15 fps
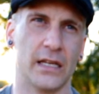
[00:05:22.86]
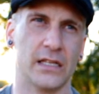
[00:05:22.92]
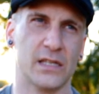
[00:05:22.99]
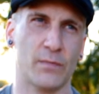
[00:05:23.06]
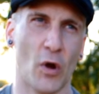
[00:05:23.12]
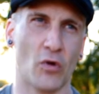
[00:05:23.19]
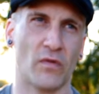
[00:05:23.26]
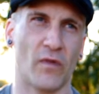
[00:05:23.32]

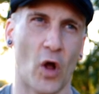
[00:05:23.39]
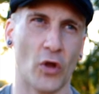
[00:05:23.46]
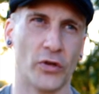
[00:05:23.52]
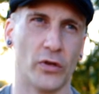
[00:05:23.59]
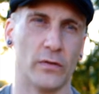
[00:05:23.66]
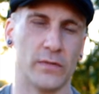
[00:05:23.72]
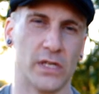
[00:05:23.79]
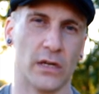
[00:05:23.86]
spoke
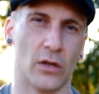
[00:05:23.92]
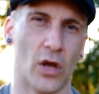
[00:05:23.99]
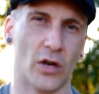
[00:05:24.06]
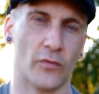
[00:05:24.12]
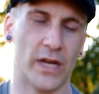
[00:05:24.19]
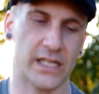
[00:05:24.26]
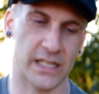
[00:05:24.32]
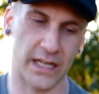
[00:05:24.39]
volumes in a
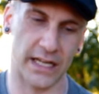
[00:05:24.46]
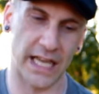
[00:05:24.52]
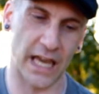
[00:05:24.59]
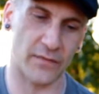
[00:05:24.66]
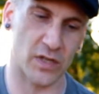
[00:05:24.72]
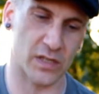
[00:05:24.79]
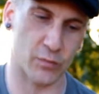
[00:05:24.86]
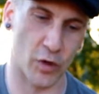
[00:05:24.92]
lot of ways. And it
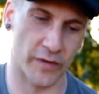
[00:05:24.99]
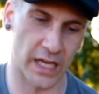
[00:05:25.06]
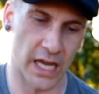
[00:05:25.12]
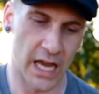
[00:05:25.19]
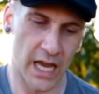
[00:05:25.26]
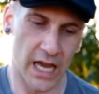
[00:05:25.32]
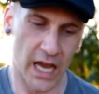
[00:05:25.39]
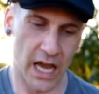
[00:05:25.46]
gave this movie
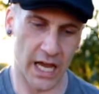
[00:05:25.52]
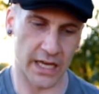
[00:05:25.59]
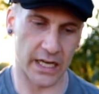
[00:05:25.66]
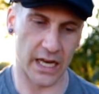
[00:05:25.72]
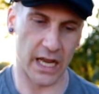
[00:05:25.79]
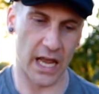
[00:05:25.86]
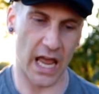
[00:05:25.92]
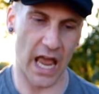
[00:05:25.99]

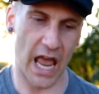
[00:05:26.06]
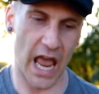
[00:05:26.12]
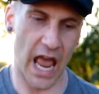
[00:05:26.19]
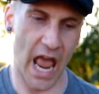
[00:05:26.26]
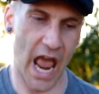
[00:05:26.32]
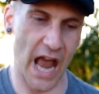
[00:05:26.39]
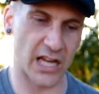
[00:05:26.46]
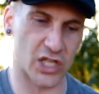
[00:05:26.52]
an
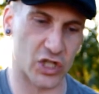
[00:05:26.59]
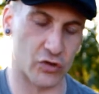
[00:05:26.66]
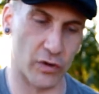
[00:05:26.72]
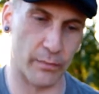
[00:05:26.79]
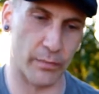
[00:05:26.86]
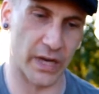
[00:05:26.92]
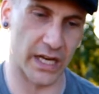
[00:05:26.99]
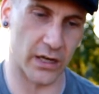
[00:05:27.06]

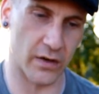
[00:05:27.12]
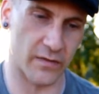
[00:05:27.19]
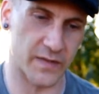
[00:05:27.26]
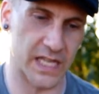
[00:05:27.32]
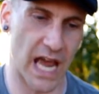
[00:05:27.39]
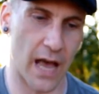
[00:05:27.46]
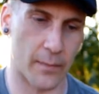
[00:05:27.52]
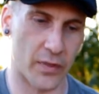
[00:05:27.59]
extra bit
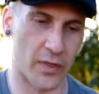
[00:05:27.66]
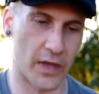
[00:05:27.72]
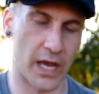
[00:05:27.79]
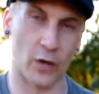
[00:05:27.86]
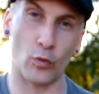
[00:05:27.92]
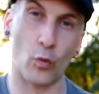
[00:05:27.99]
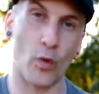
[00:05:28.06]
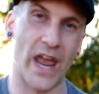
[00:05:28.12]
of depth
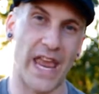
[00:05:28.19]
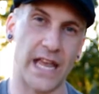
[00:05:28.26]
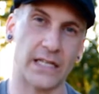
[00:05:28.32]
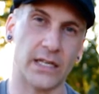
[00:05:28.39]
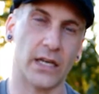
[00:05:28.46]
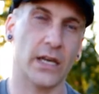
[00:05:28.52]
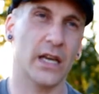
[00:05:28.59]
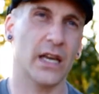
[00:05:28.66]
and
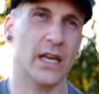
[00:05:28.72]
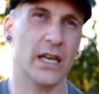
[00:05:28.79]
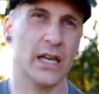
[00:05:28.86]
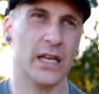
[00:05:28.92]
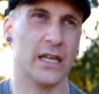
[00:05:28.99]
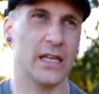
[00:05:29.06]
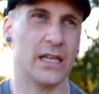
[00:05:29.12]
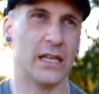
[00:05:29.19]
weight,
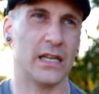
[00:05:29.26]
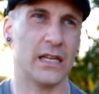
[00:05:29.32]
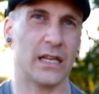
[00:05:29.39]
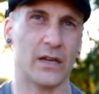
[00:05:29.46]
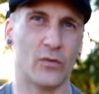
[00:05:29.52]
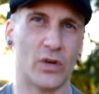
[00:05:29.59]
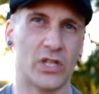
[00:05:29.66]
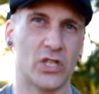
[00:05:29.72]

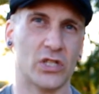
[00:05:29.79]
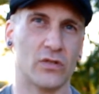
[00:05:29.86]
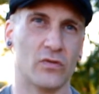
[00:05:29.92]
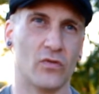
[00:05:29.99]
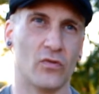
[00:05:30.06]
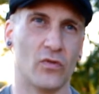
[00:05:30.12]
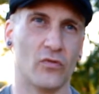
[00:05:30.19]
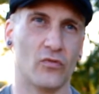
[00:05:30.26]
which
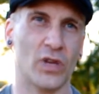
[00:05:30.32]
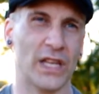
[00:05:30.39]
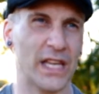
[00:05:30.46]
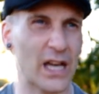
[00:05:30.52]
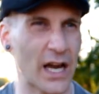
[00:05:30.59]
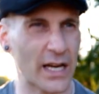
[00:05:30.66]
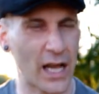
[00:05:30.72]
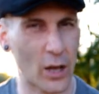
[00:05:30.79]
really
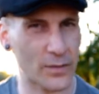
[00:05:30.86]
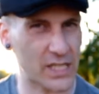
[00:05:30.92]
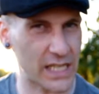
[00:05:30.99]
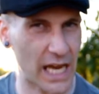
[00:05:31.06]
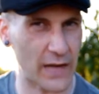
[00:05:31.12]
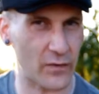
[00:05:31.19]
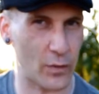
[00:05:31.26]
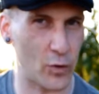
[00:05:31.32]
kind of helped
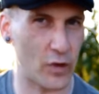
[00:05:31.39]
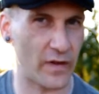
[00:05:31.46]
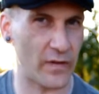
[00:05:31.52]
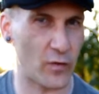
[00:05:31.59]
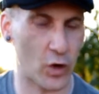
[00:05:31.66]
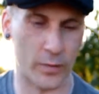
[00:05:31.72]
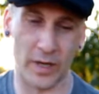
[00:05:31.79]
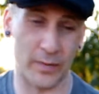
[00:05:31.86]
save the movie
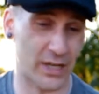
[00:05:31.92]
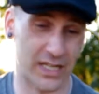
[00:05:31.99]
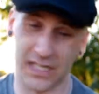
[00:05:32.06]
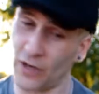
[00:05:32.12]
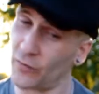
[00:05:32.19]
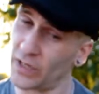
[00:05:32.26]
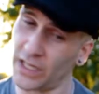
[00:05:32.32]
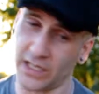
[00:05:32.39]
for me
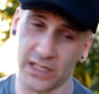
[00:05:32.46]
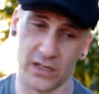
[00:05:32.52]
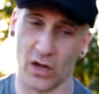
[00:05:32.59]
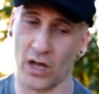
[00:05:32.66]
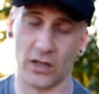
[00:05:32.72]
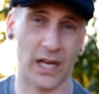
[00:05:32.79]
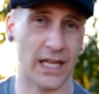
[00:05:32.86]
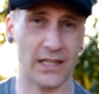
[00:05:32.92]
because I really did
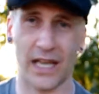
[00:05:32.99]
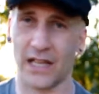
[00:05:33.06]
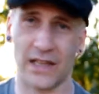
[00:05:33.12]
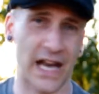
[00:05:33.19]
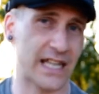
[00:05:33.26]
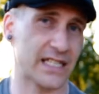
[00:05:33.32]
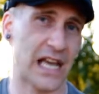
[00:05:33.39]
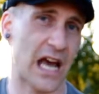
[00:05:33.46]
not like that
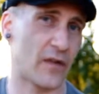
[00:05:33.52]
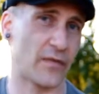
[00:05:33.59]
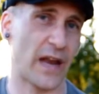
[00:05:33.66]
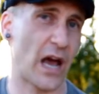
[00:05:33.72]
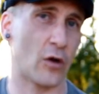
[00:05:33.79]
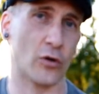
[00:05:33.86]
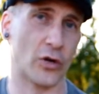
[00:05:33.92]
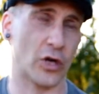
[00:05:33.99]
last half an
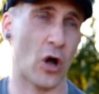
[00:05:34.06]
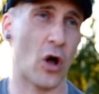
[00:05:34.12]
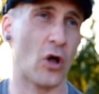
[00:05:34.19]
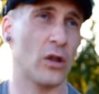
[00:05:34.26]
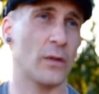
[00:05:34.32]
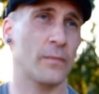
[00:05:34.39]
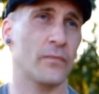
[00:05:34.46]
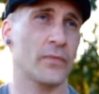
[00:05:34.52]
hour at
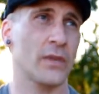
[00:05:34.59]
all.